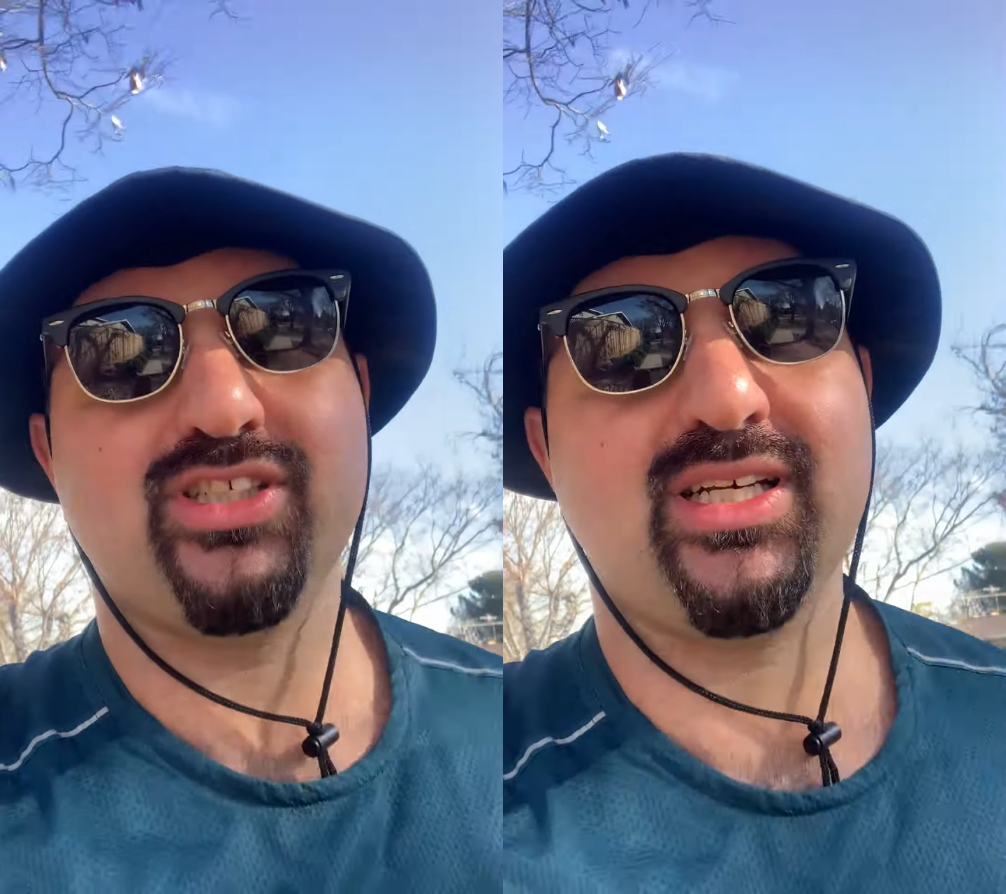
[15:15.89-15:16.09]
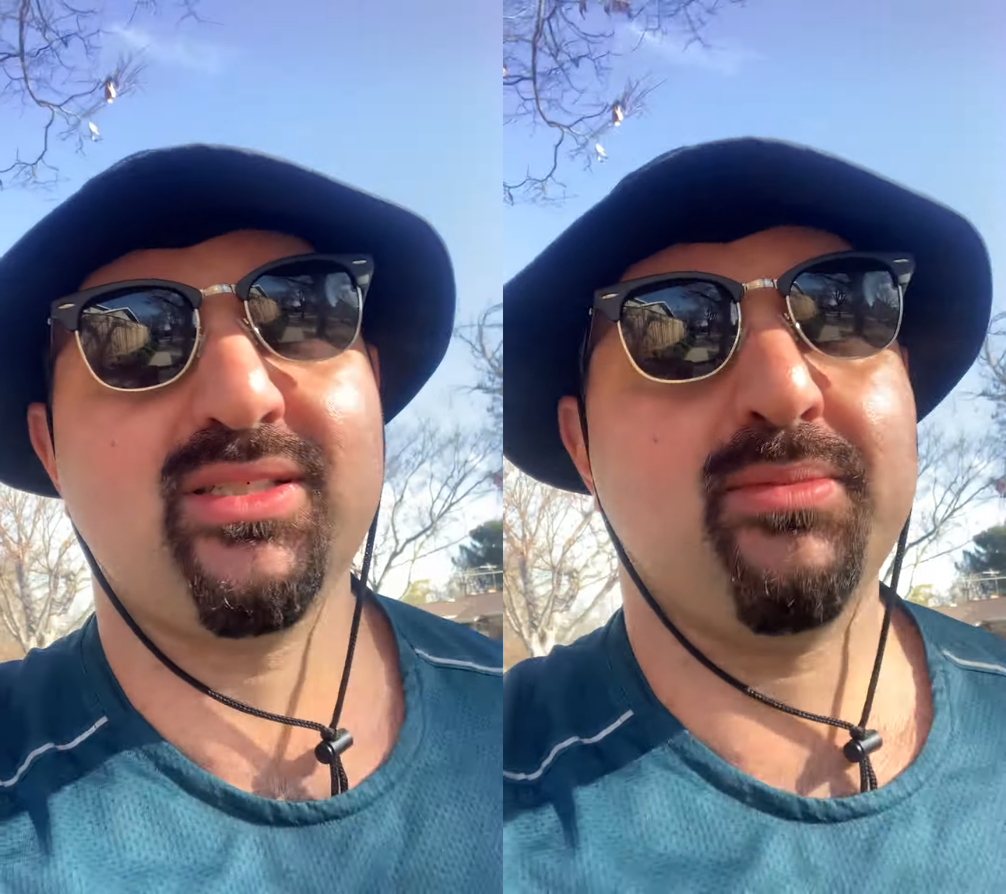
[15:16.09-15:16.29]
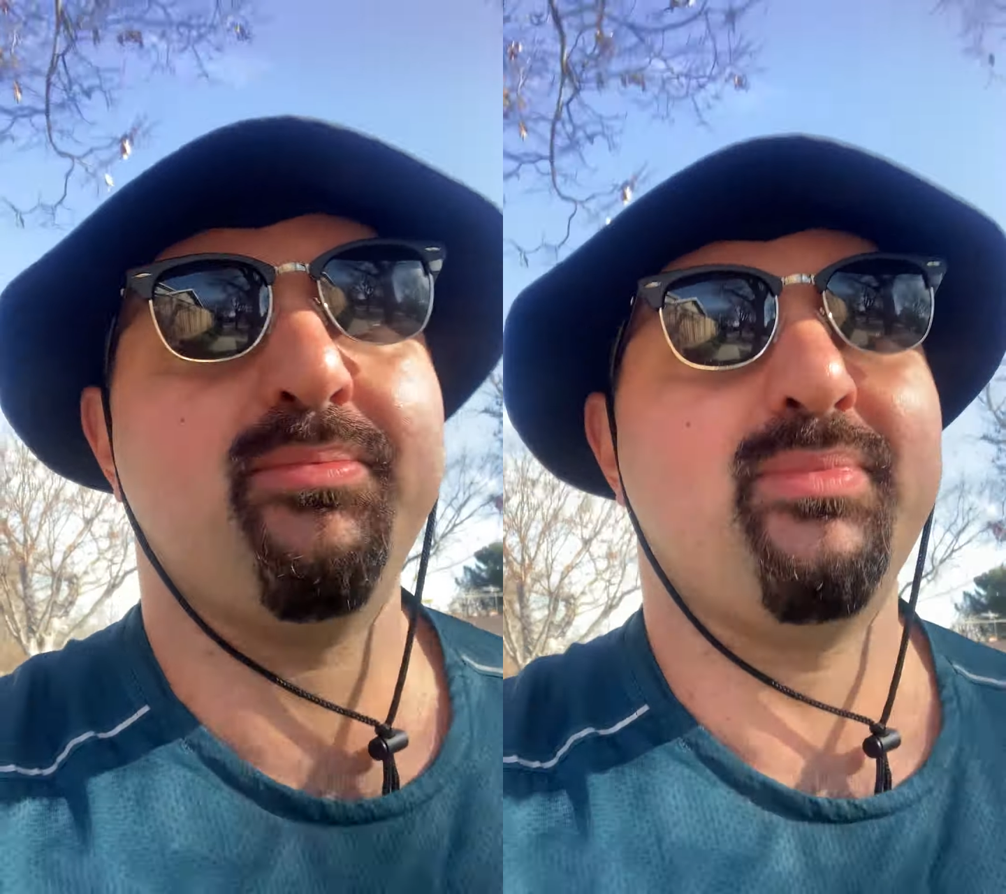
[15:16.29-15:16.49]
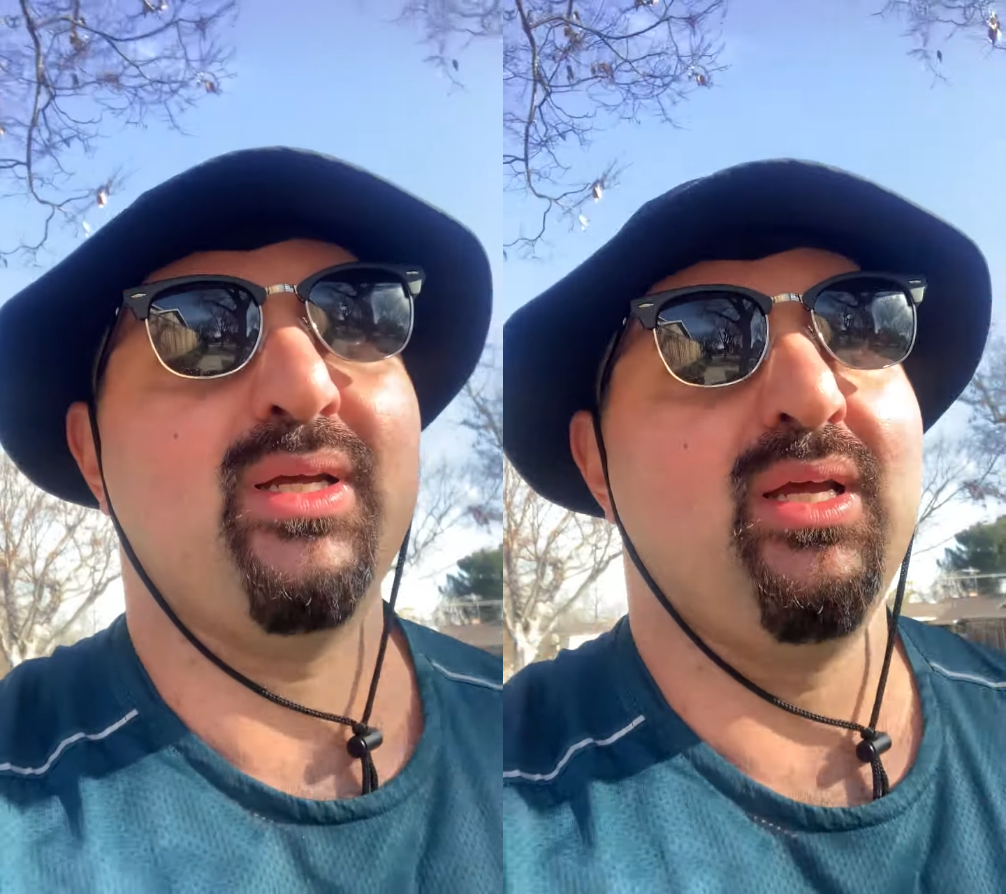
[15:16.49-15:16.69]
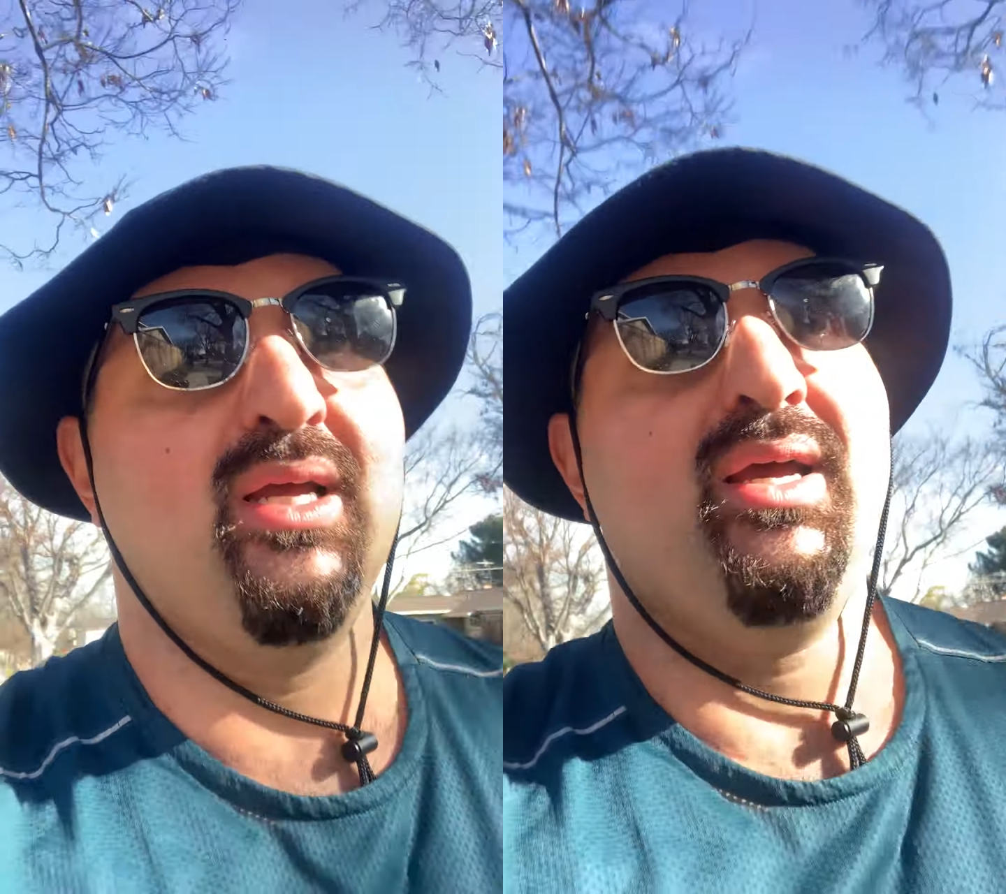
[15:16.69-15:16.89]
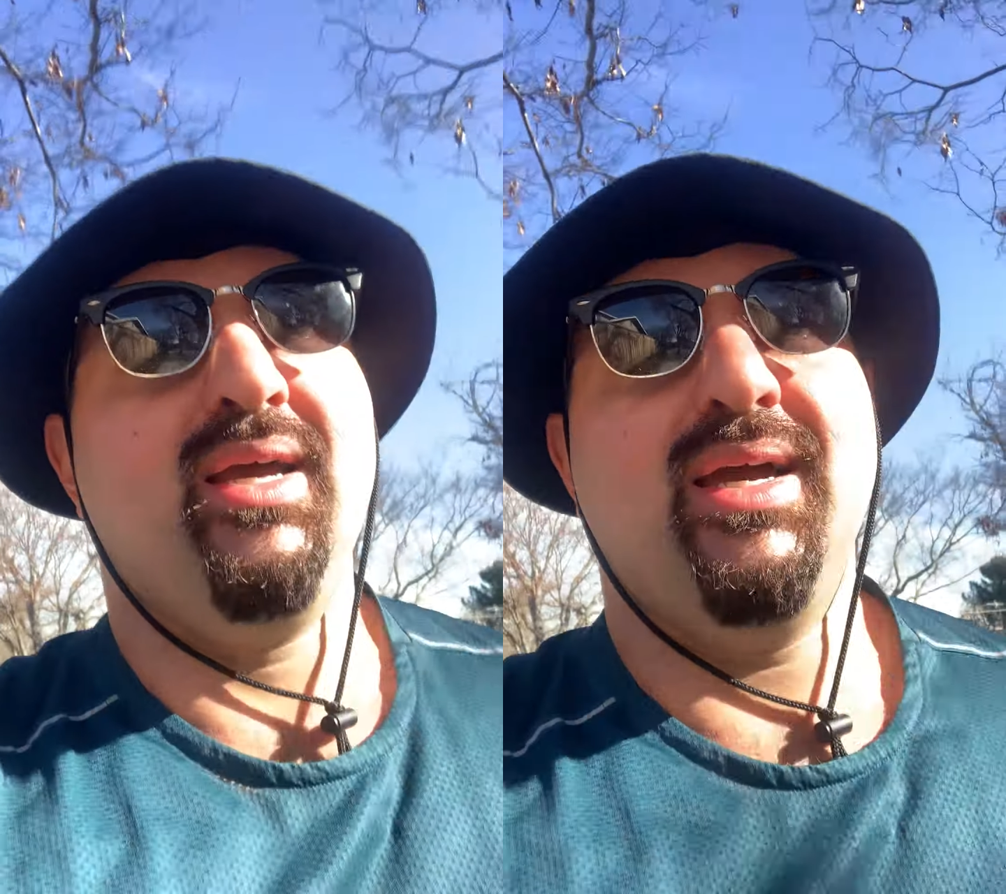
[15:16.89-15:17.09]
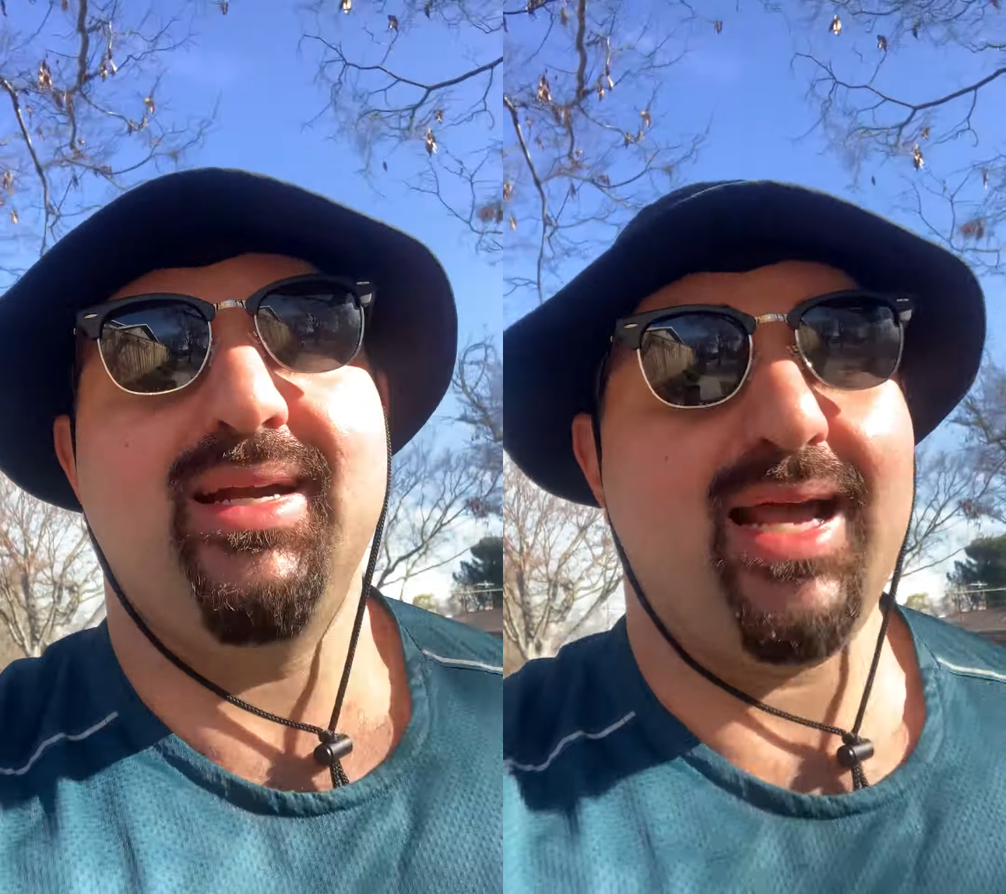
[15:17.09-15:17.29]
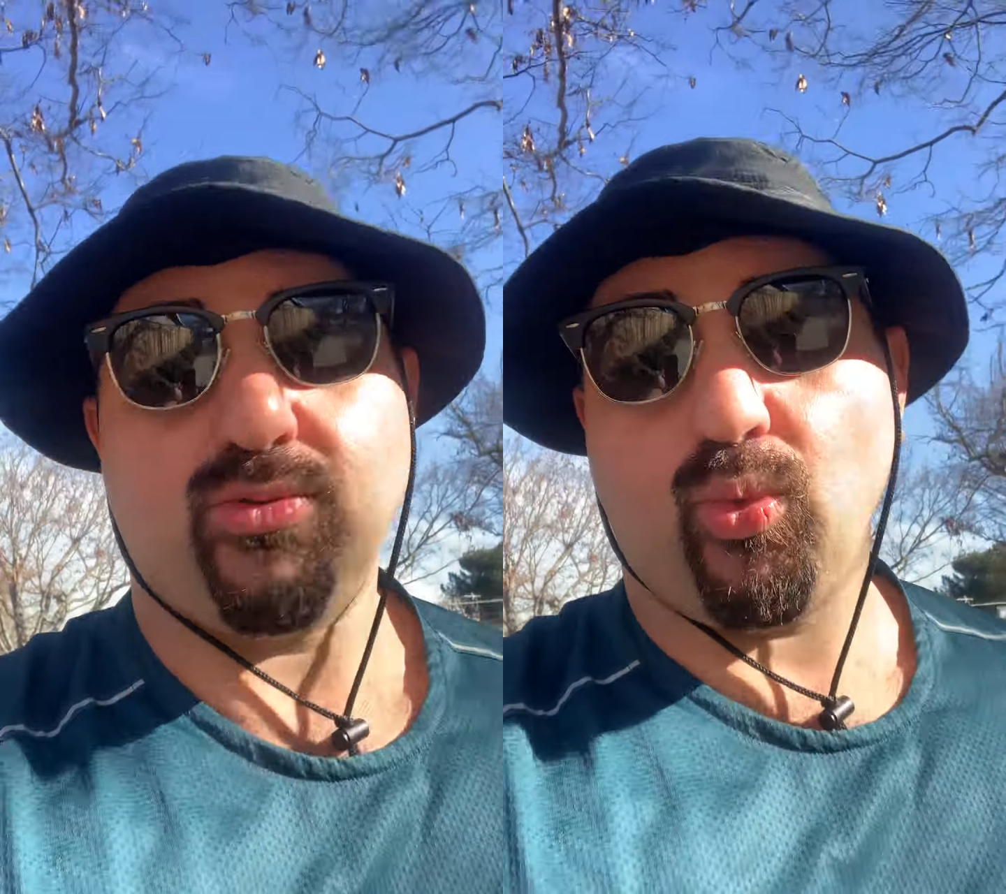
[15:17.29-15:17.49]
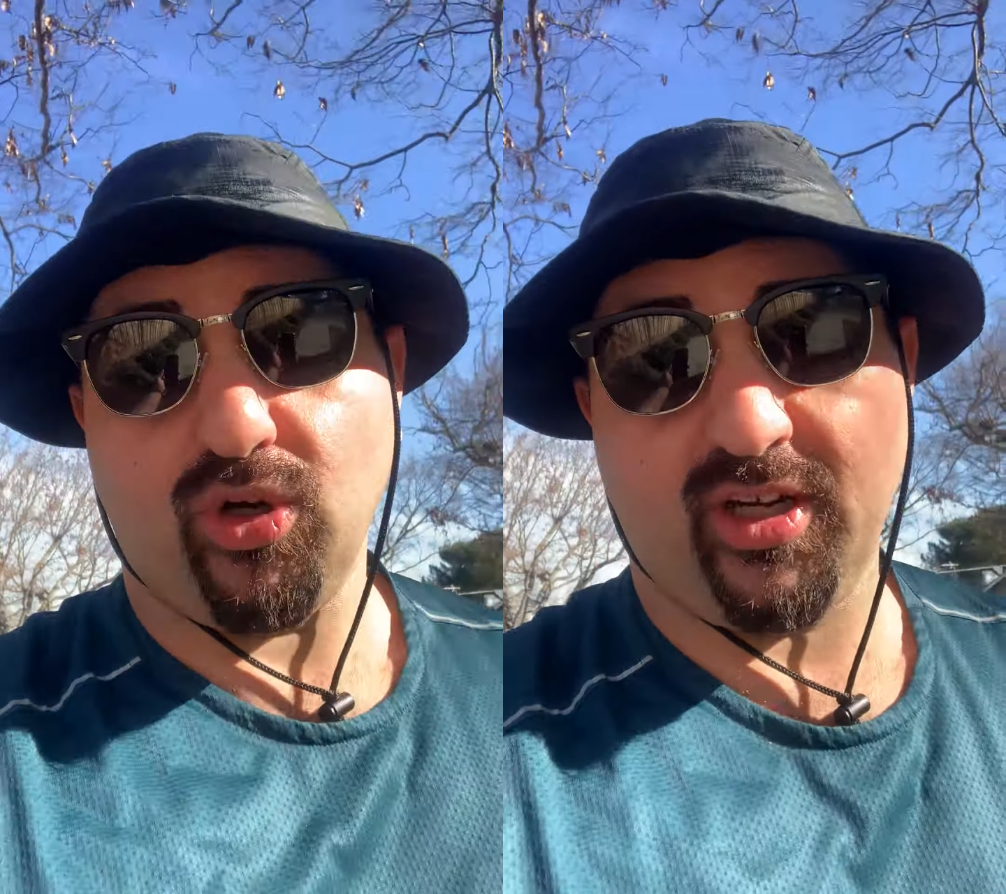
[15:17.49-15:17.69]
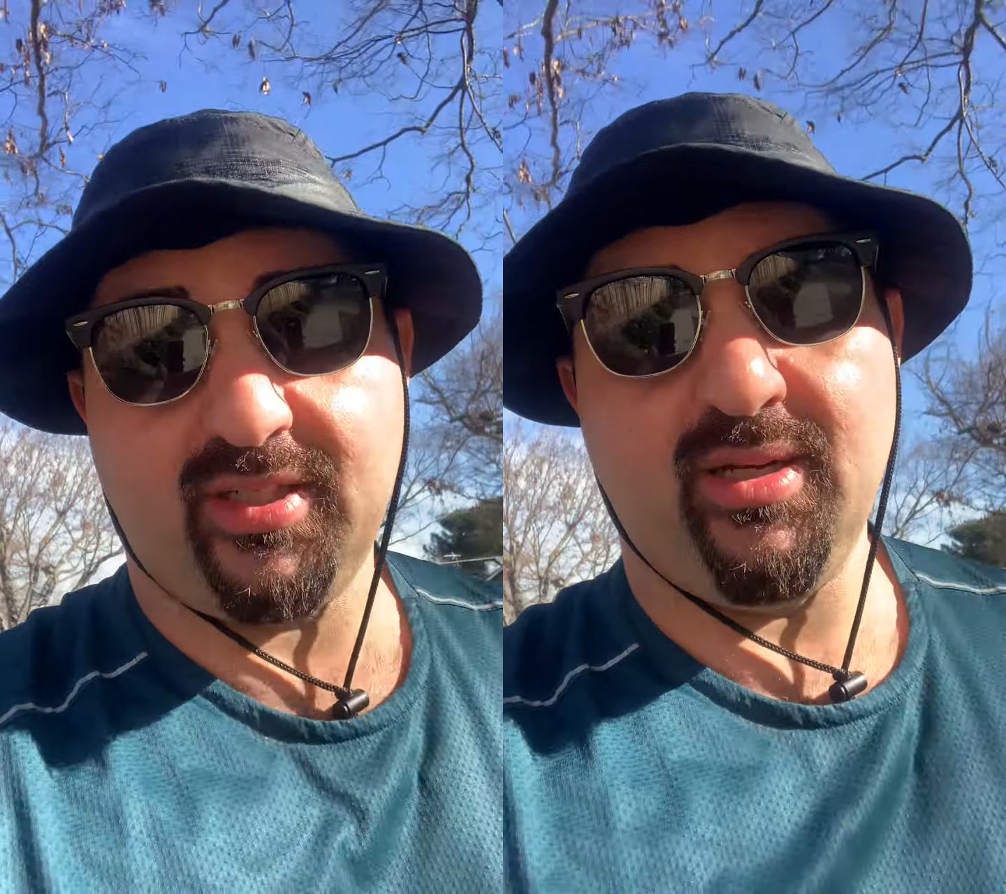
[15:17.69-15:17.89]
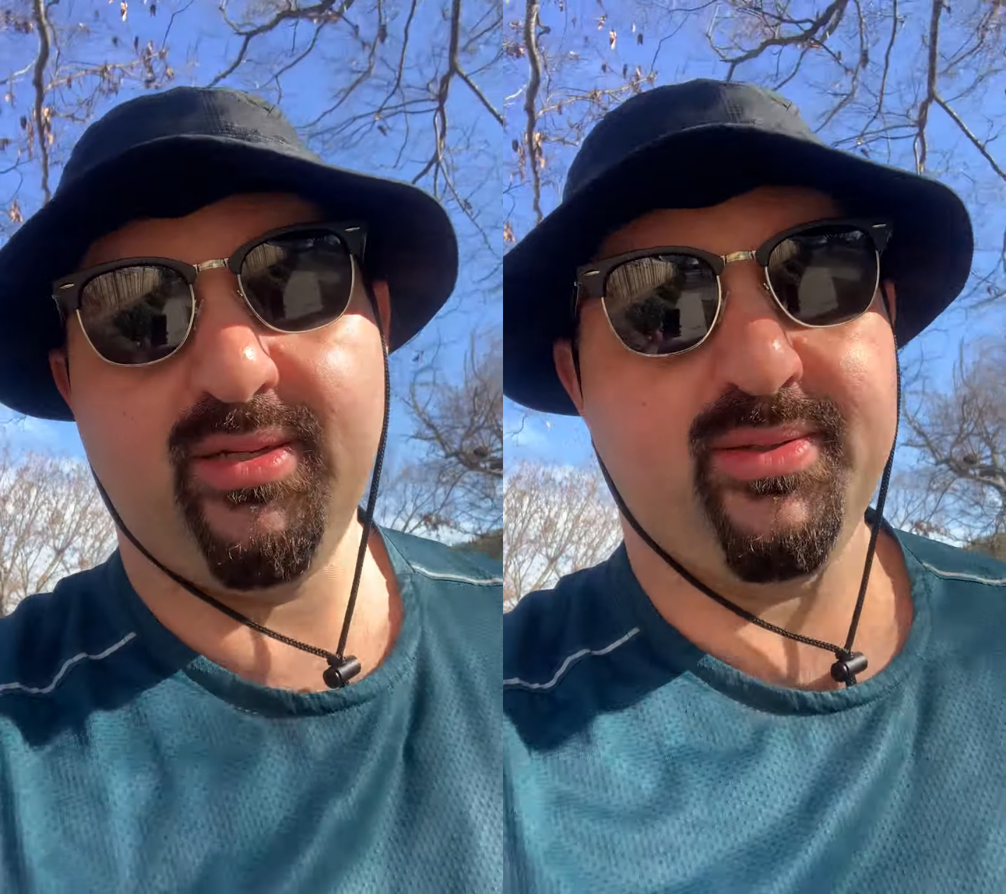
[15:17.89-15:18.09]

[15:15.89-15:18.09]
system, it hasn't worked.